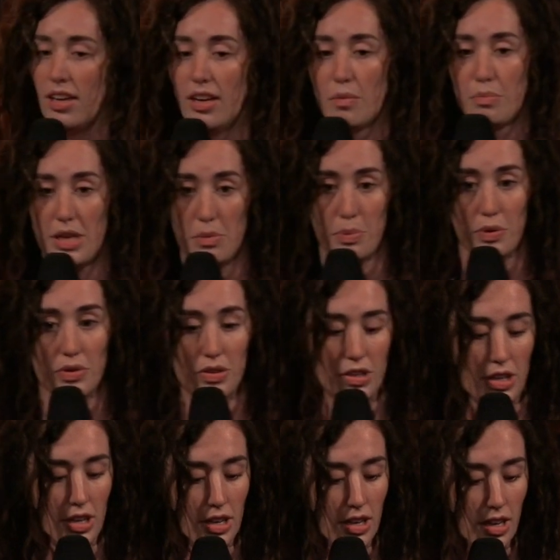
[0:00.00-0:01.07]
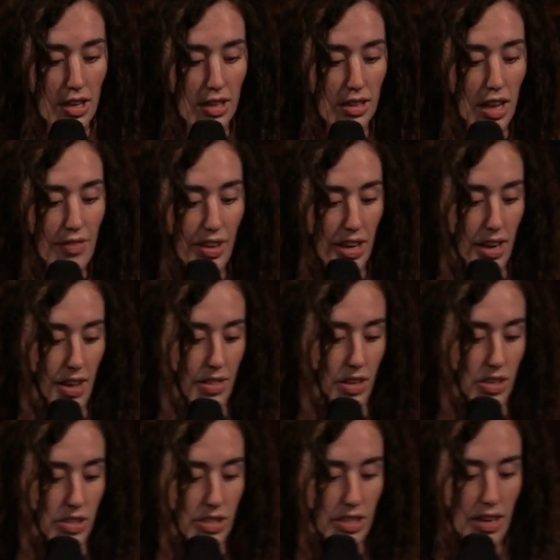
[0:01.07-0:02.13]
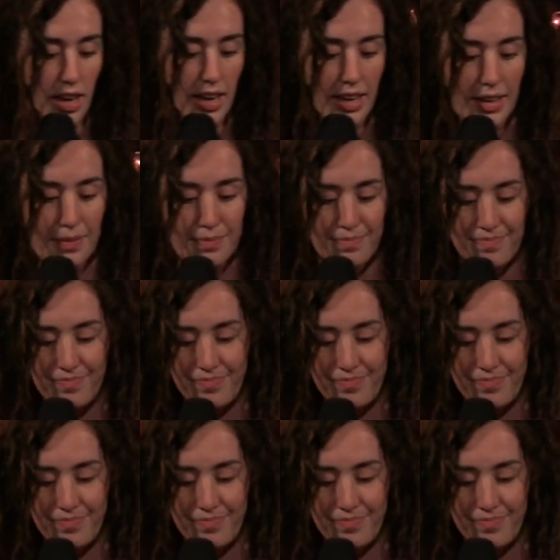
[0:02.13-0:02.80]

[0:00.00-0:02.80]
people loving others. Um,